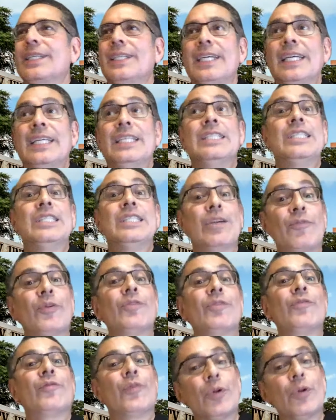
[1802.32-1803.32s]
in
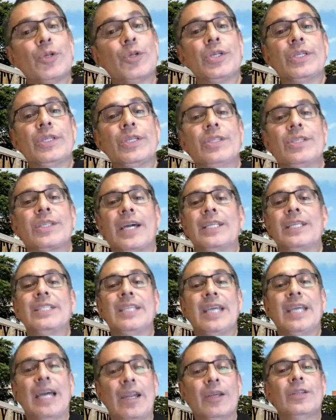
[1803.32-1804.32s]
different versions kind of
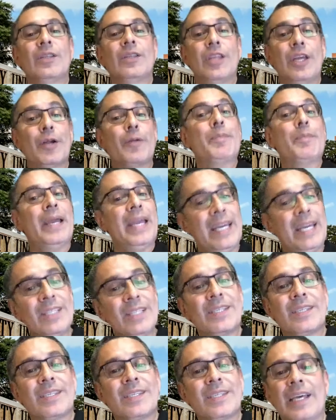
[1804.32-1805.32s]
telling their
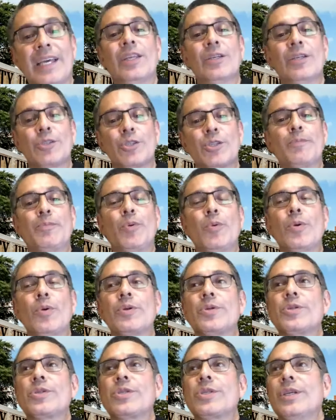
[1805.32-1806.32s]
base and their
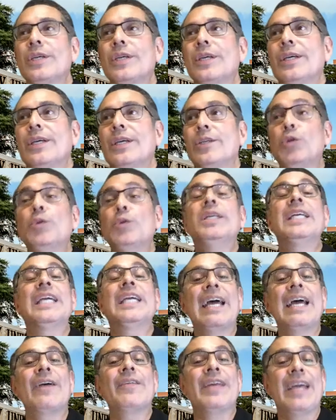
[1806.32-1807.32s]
supporters, you need to get
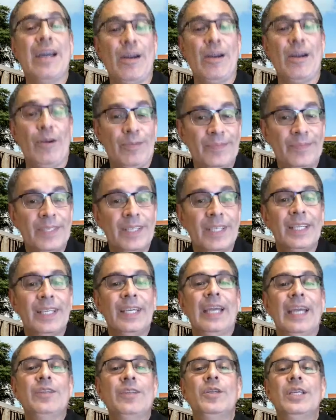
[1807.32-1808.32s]
out now
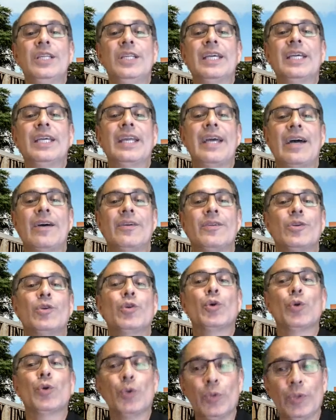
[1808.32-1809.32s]
and you need to get out
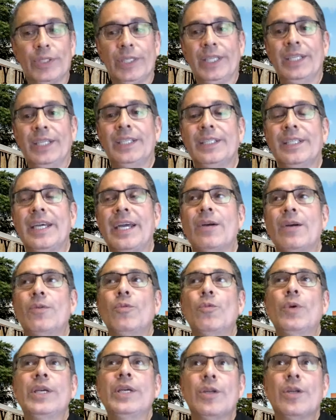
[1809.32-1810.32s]
early. Now,
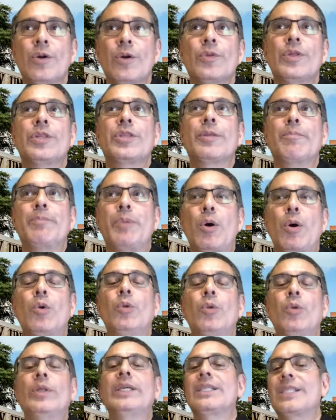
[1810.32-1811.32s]
we know that the
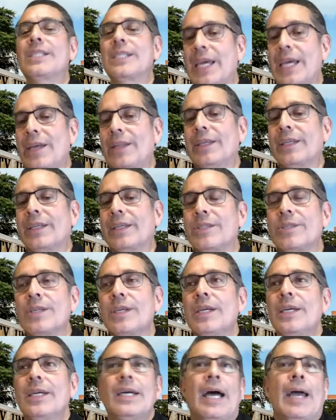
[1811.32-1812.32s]
polling is telling us.
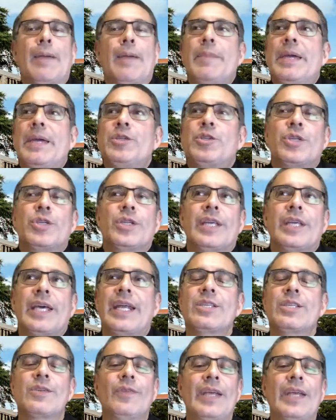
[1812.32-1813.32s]
I mentioned that
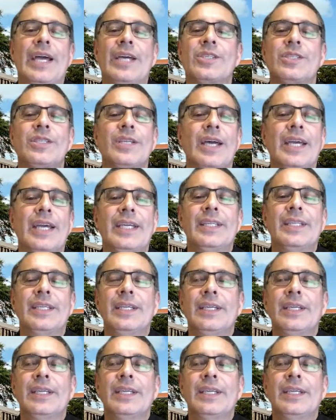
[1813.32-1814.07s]
as of last night,